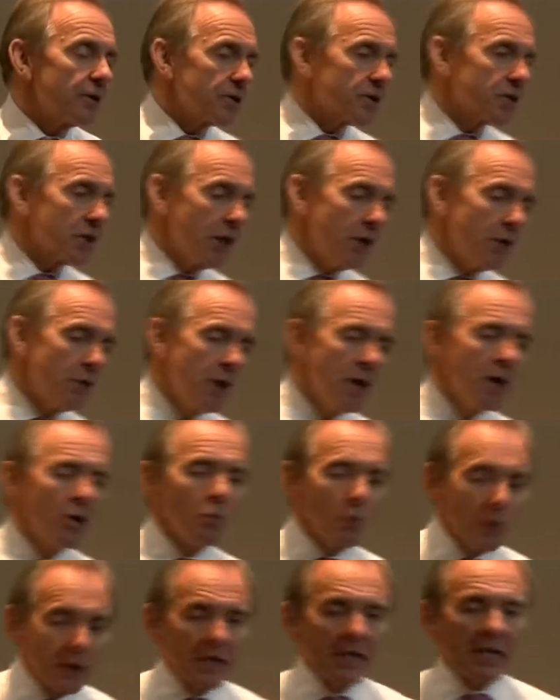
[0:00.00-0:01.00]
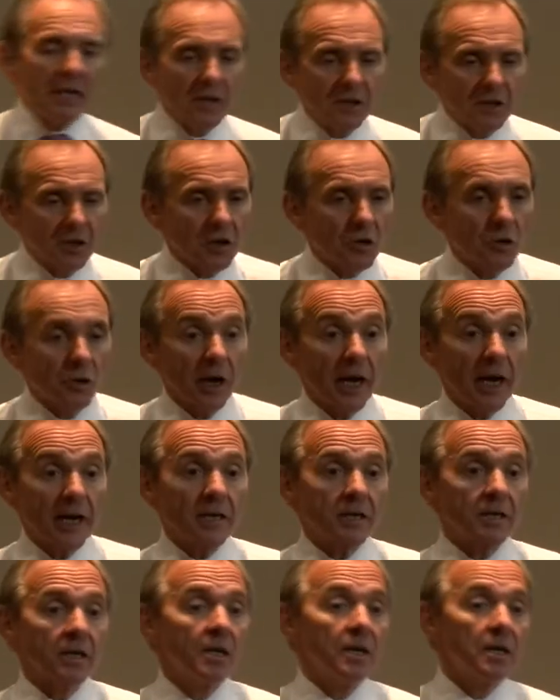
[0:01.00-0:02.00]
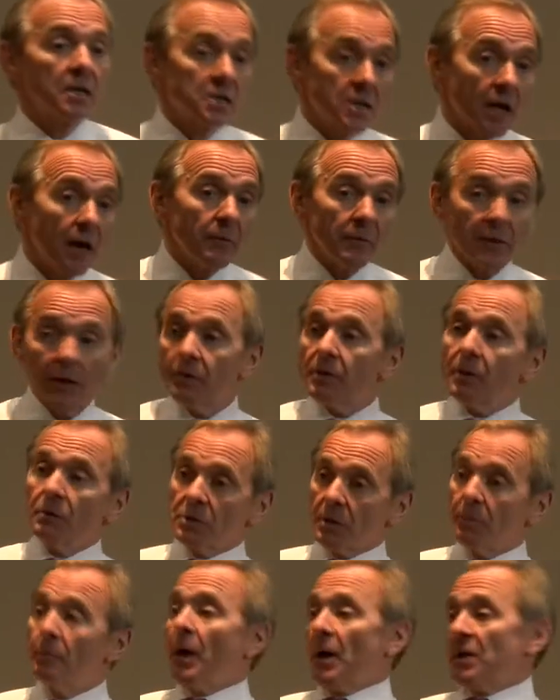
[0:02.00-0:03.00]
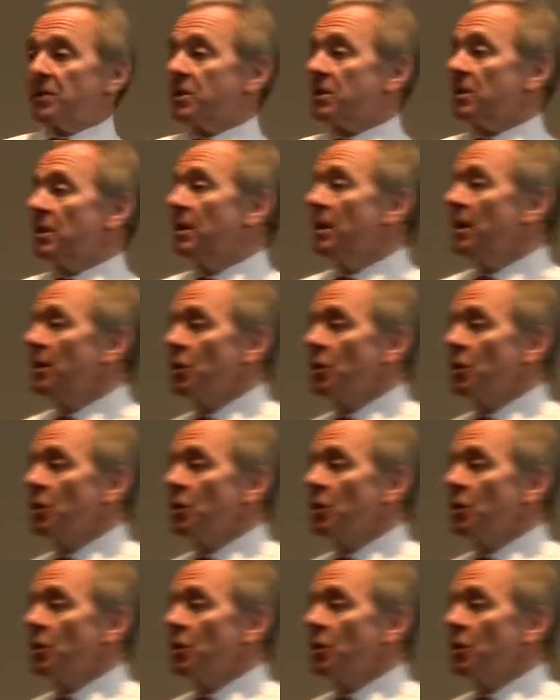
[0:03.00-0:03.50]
And so we needed to create there was a bust.